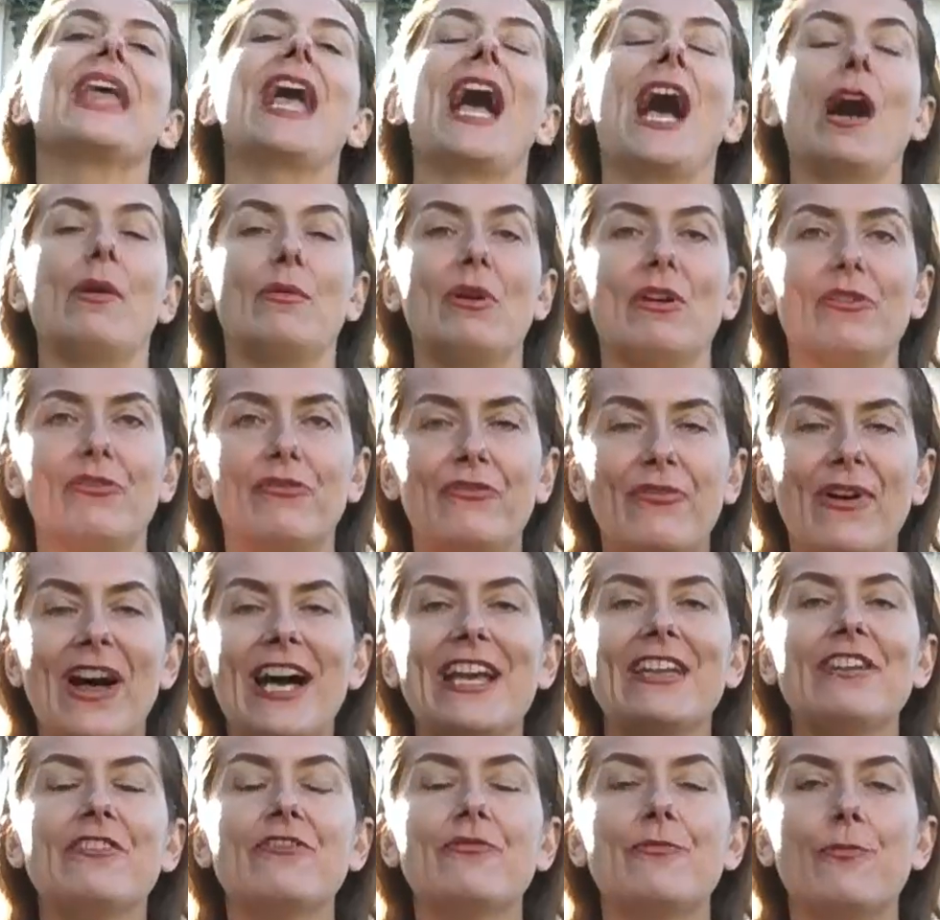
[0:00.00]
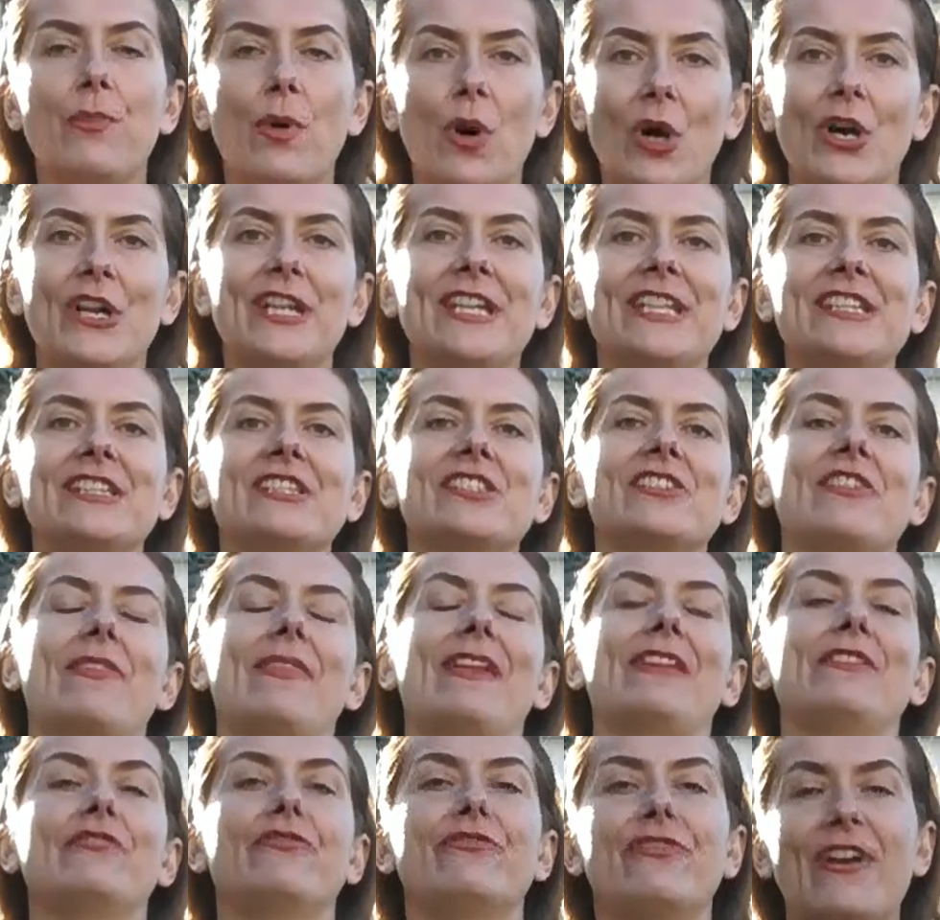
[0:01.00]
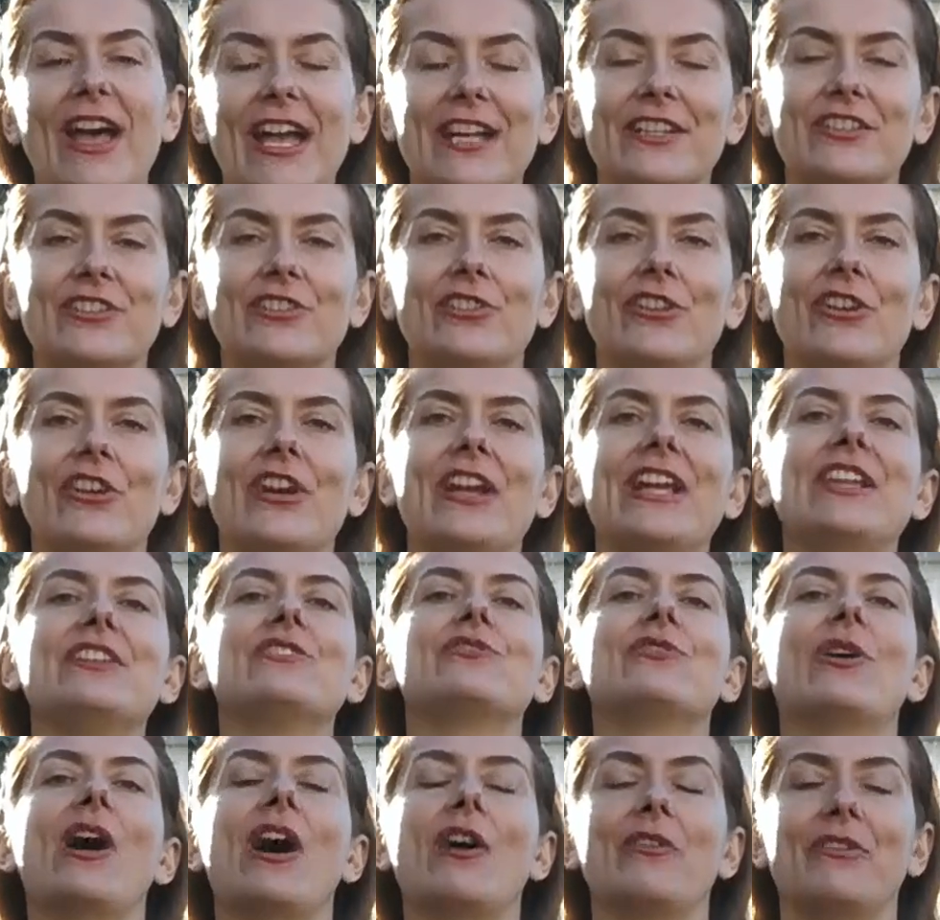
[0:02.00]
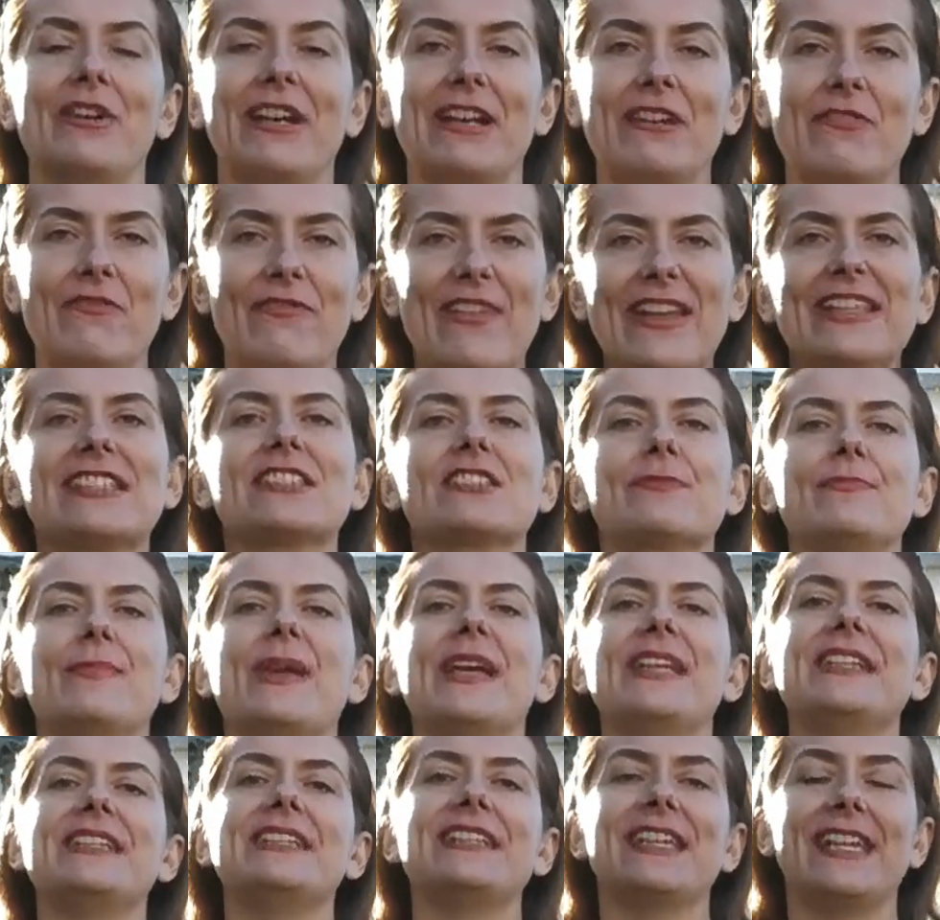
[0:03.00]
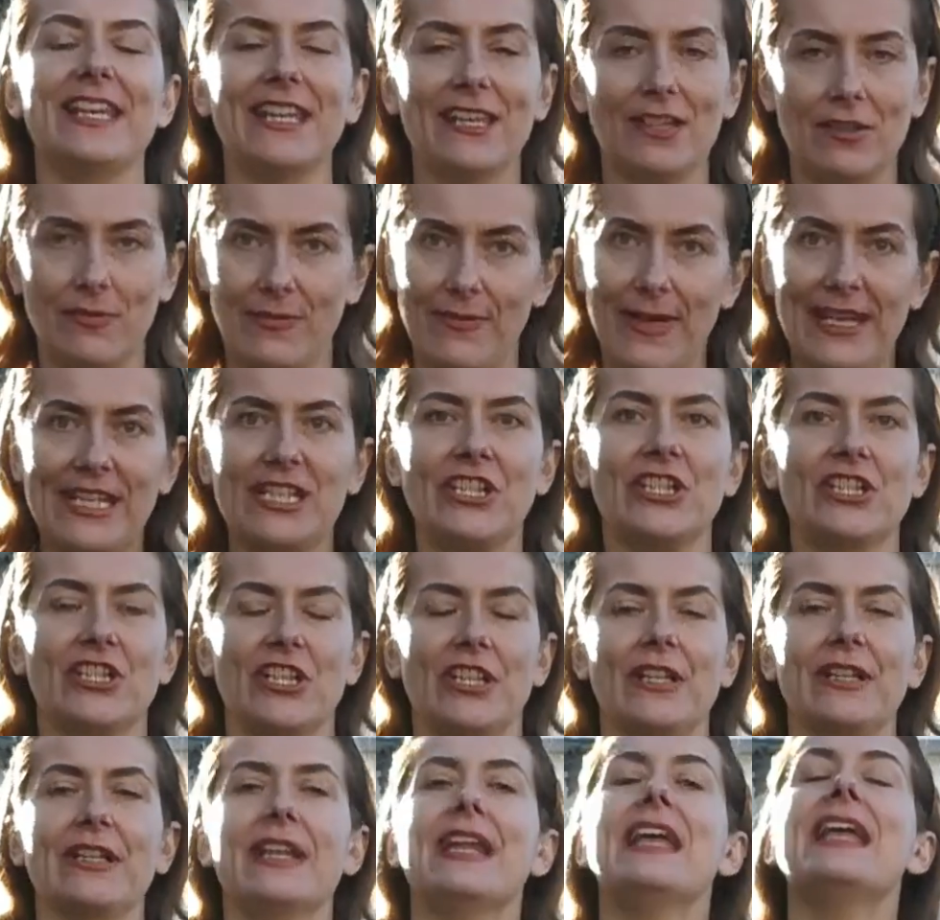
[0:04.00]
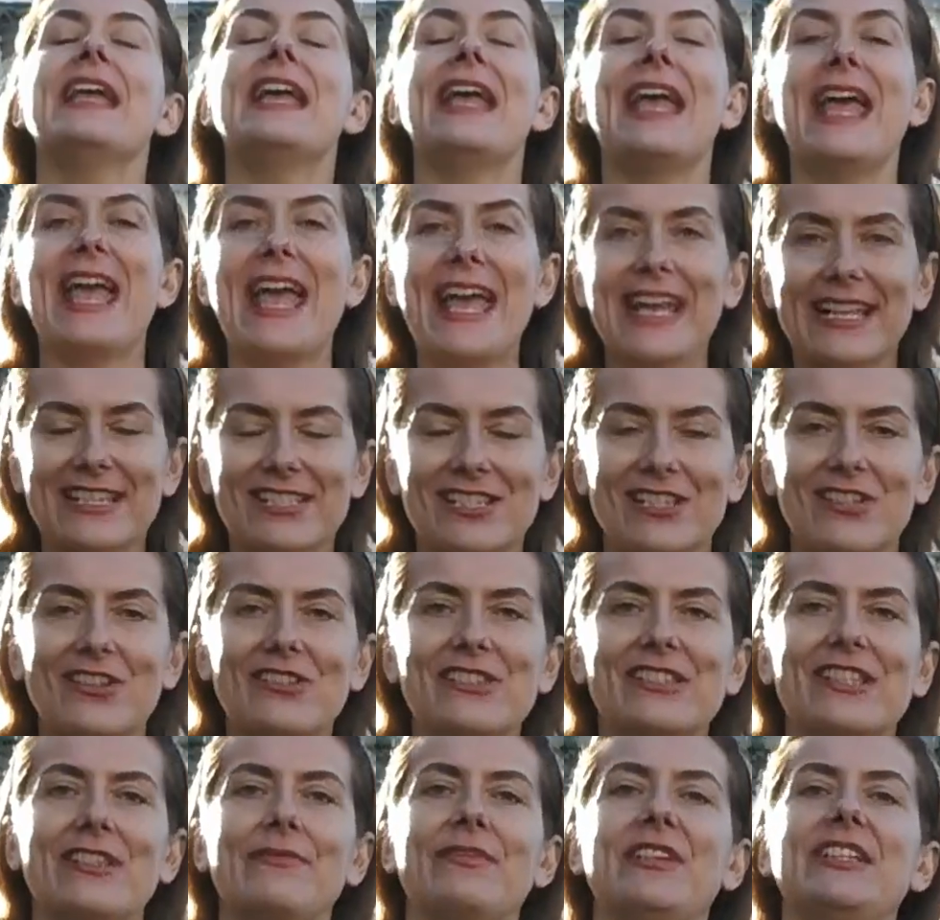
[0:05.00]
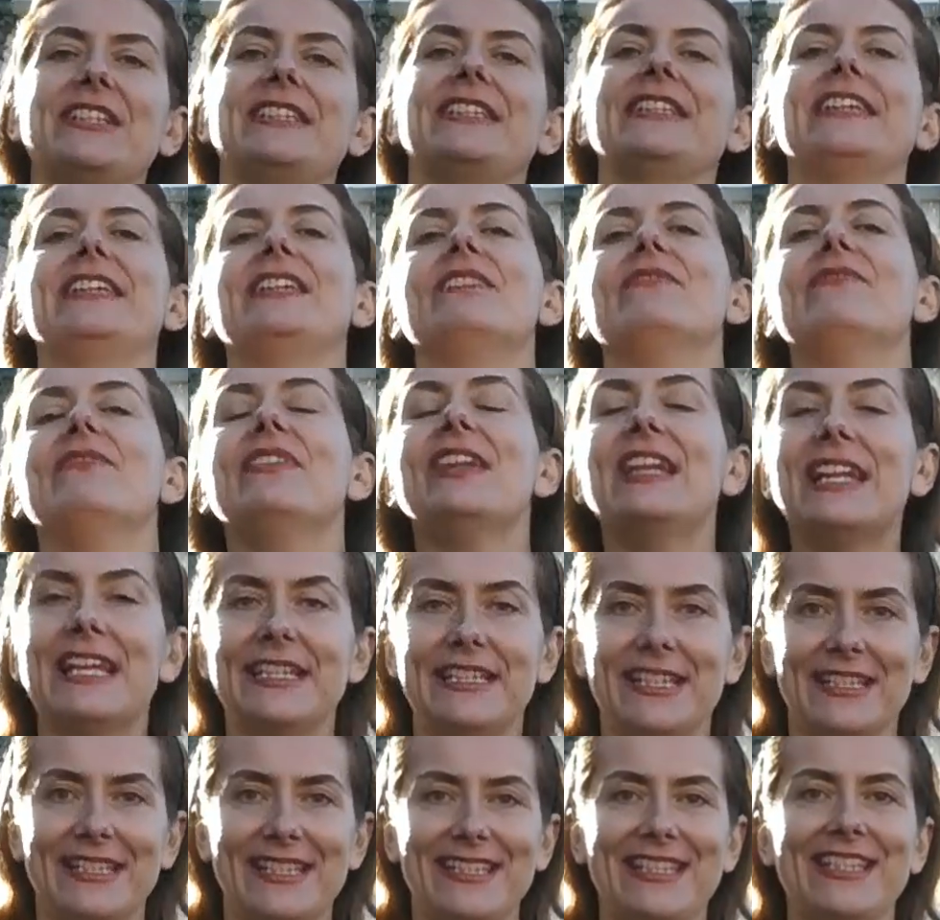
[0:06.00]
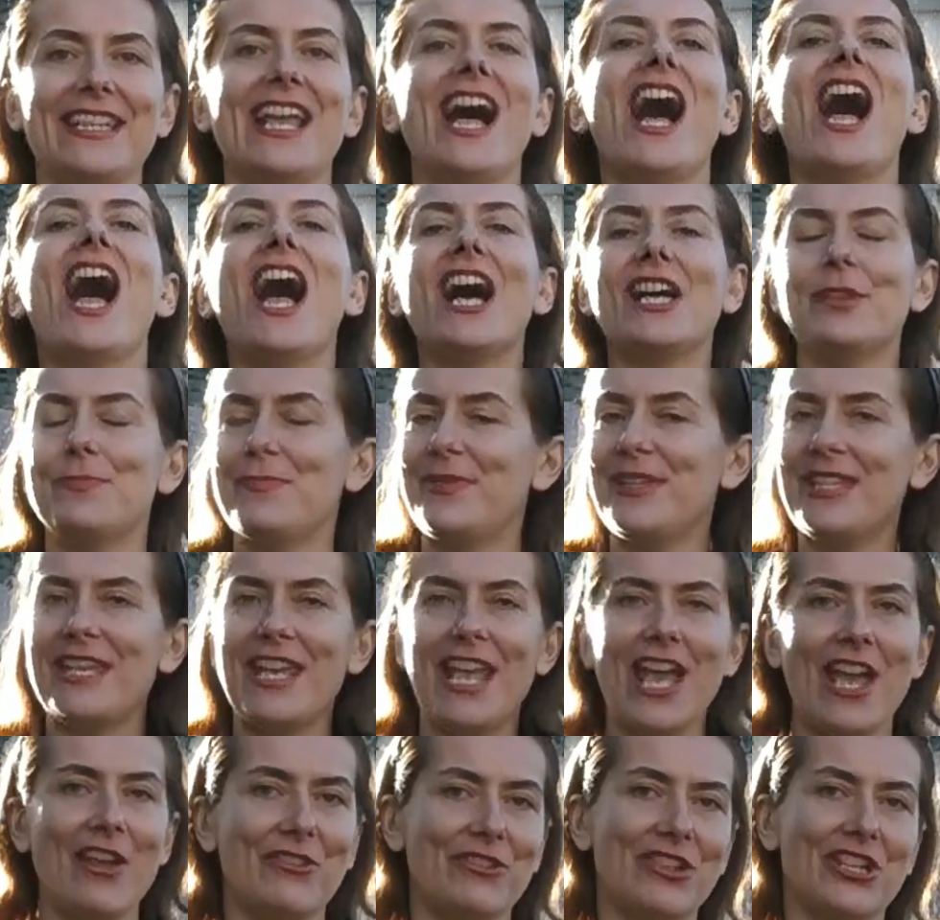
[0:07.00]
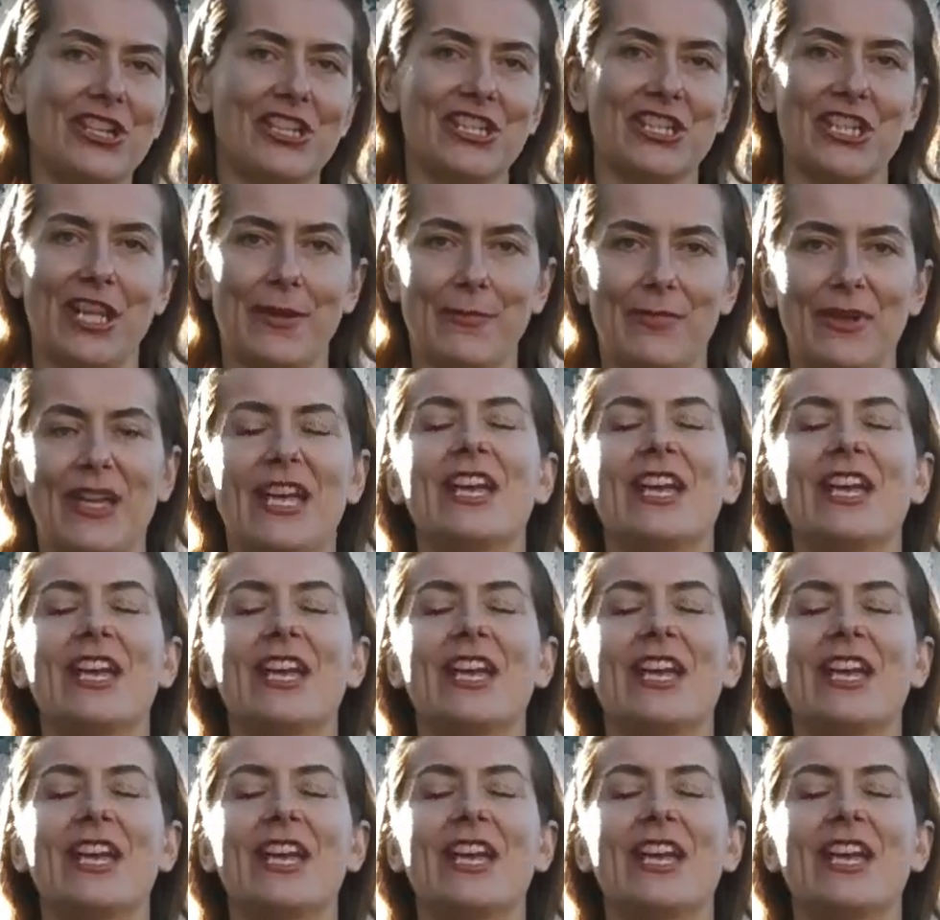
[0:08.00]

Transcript: Our 5 points that factor into our investment equation: exclusivity, validity, IP ownership,